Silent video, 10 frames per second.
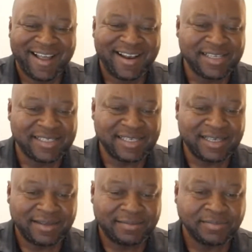Let's
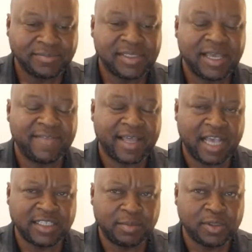see if the
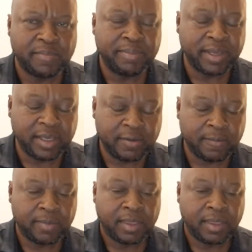guys in Mozambique,